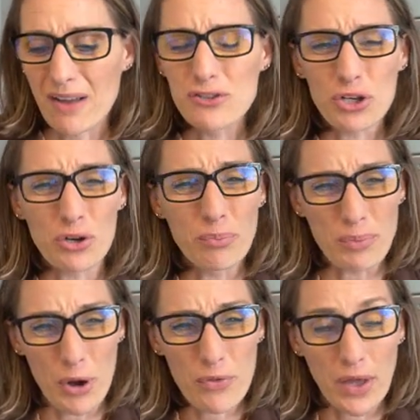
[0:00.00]
I've journaled
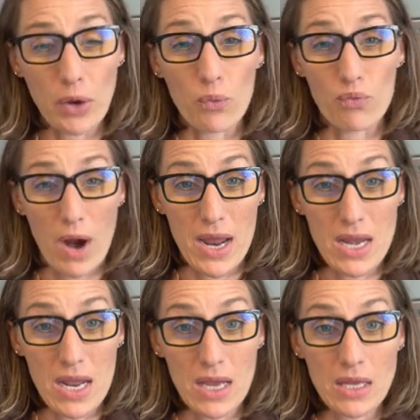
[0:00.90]
both like
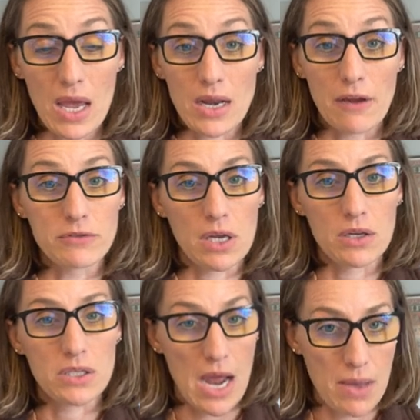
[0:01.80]
writing and I've
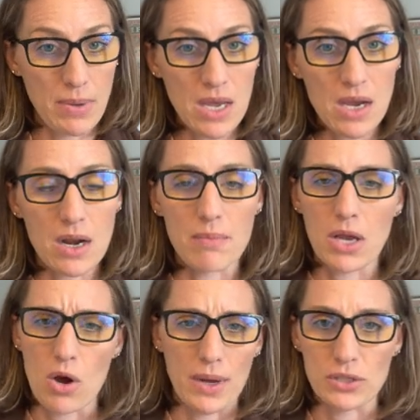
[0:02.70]
done typing and I'm like, oh,